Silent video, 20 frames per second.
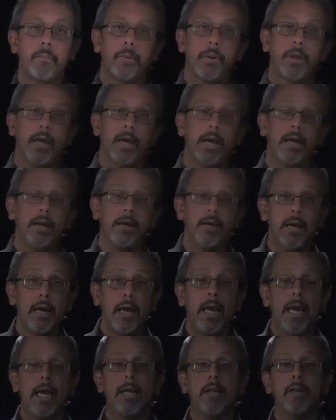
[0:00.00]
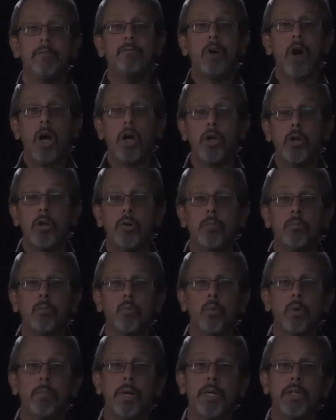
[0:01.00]
Okay? And in volume,
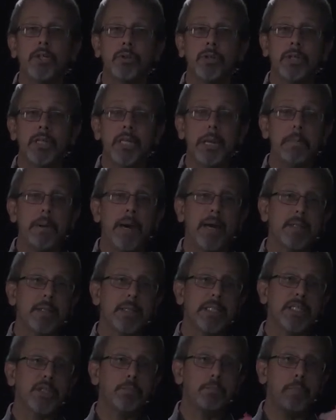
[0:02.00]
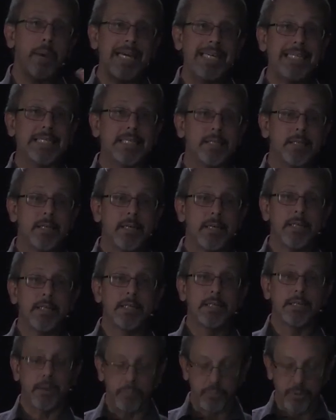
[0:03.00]
we're measuring the amount of space
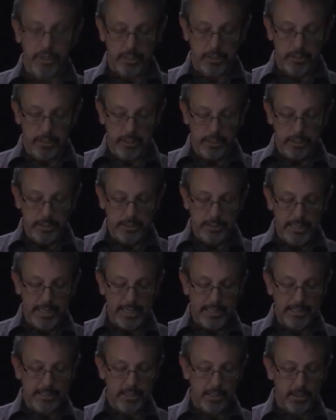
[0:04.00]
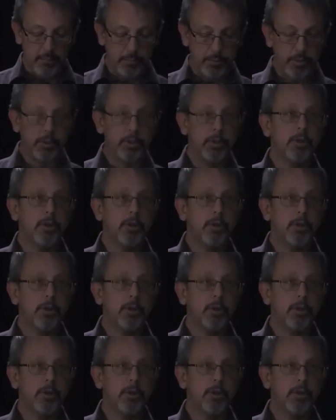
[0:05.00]
something takes up.